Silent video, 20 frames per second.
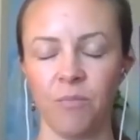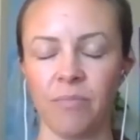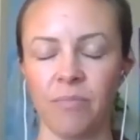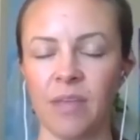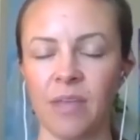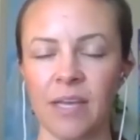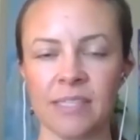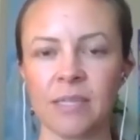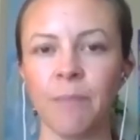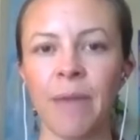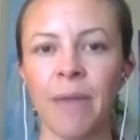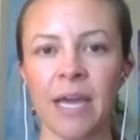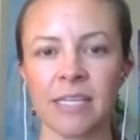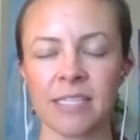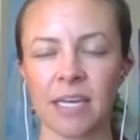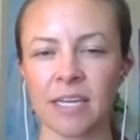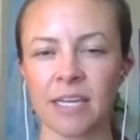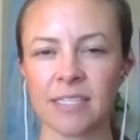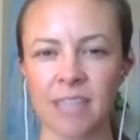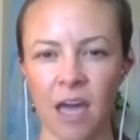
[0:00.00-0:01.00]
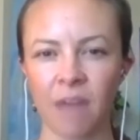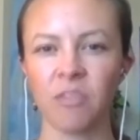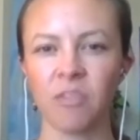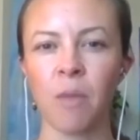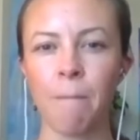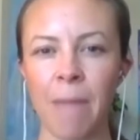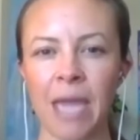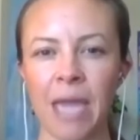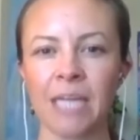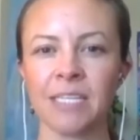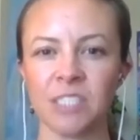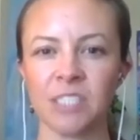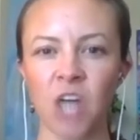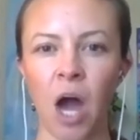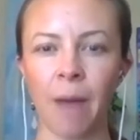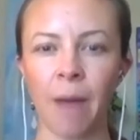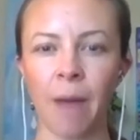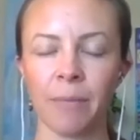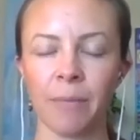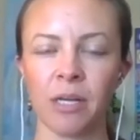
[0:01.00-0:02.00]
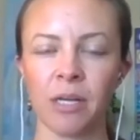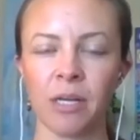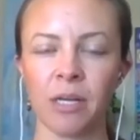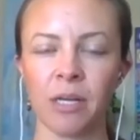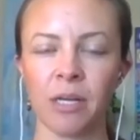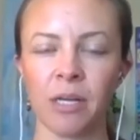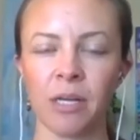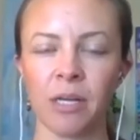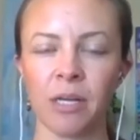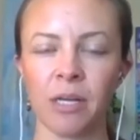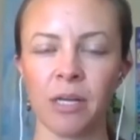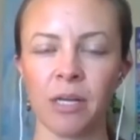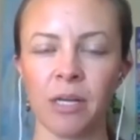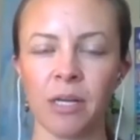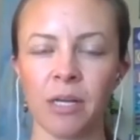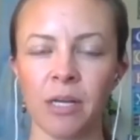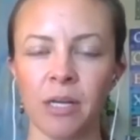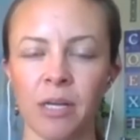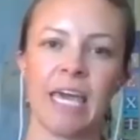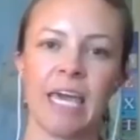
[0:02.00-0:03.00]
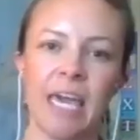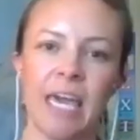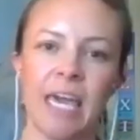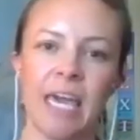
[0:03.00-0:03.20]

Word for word: it's amazing. It's kind of the main domino that starts to hit